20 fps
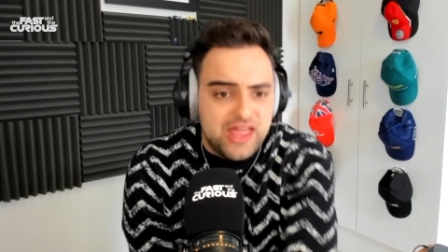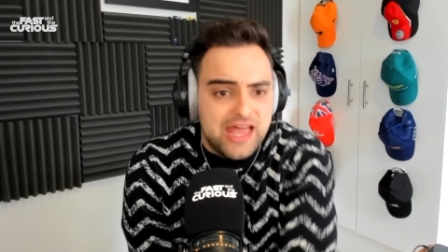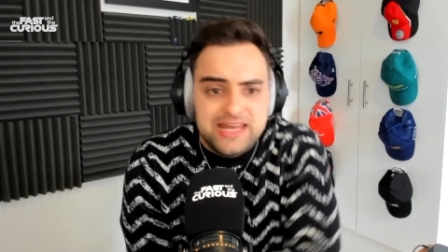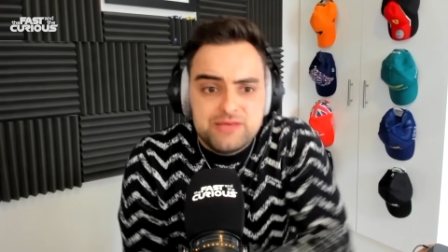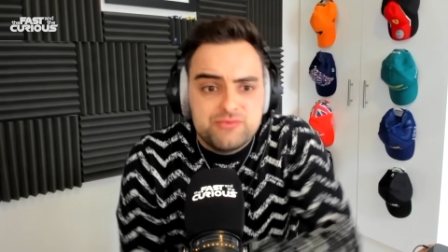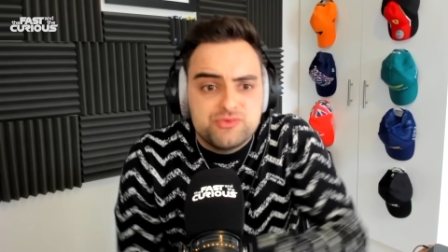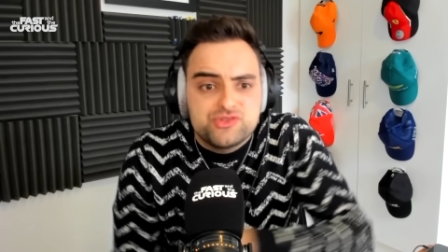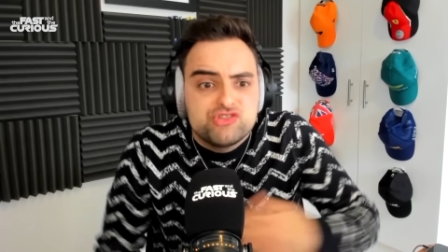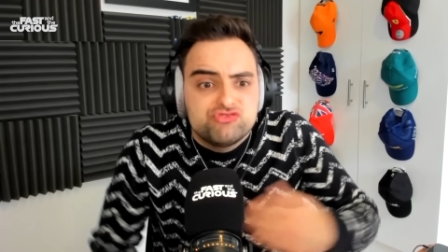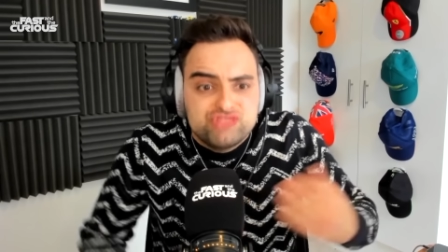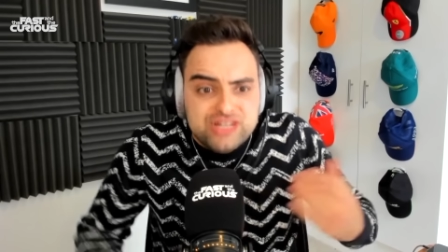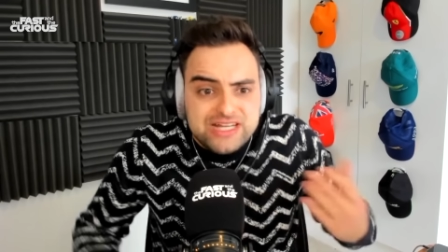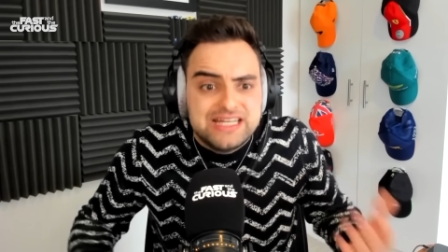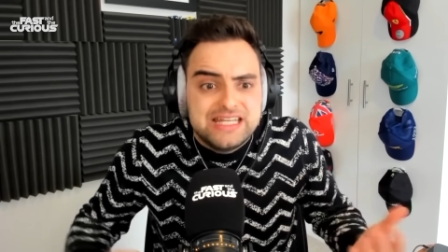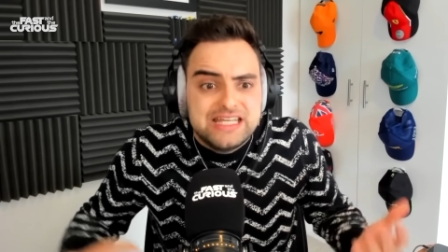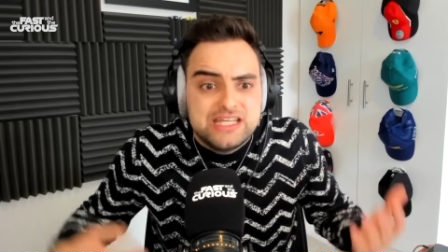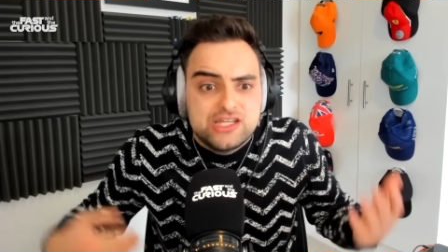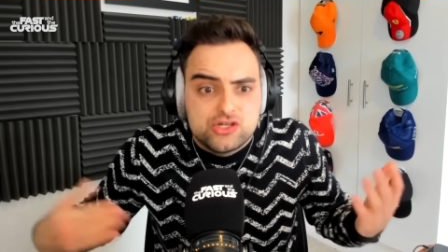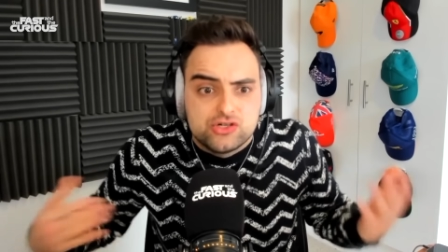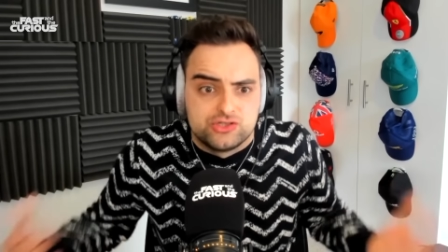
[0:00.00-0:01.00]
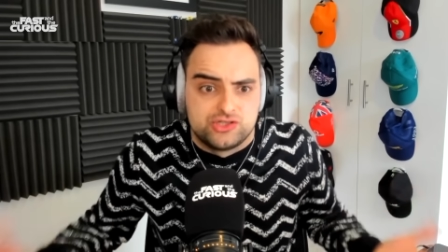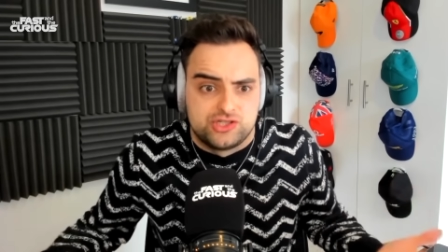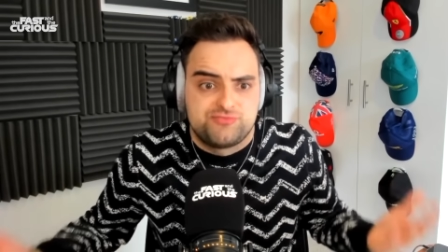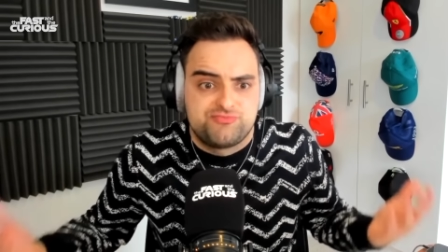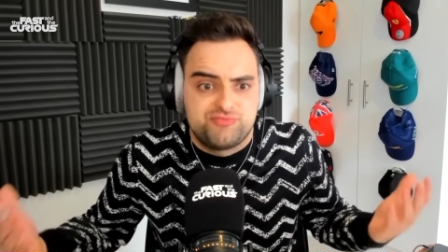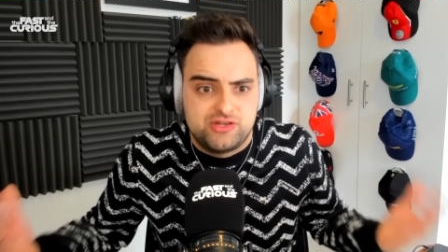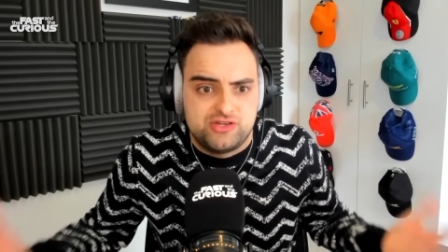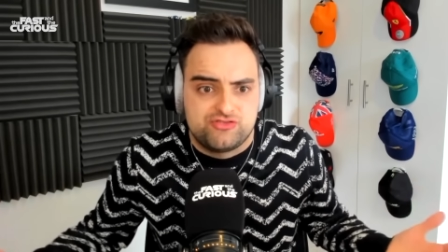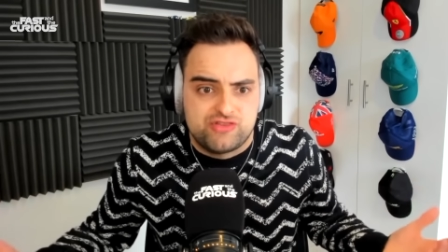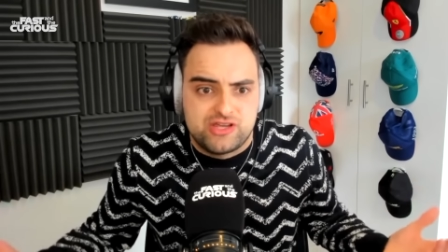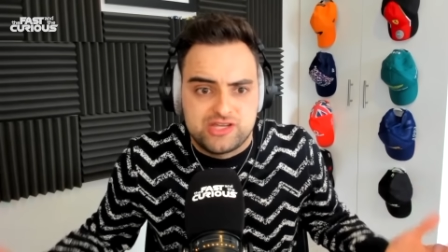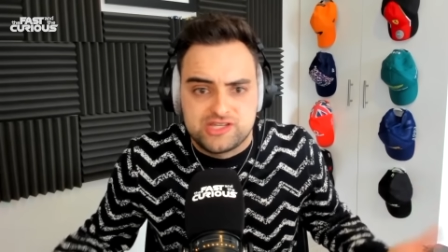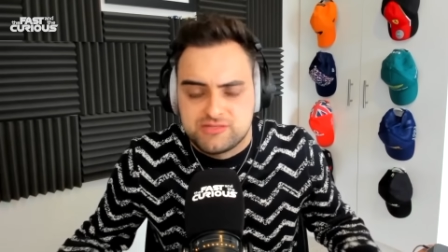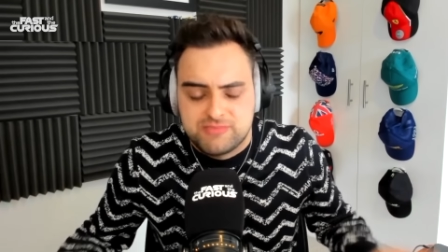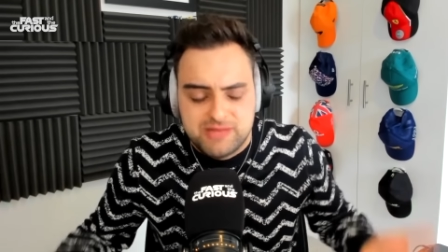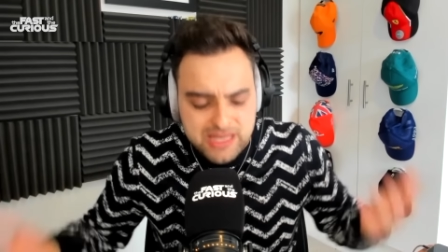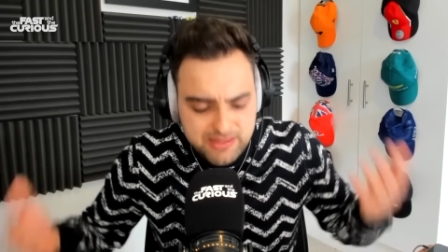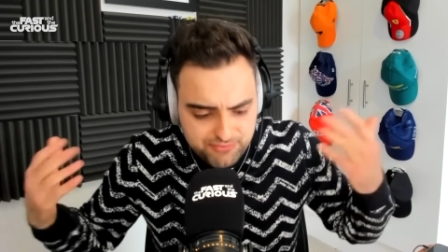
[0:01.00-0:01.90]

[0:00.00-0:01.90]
and it was a really good sprint race to me.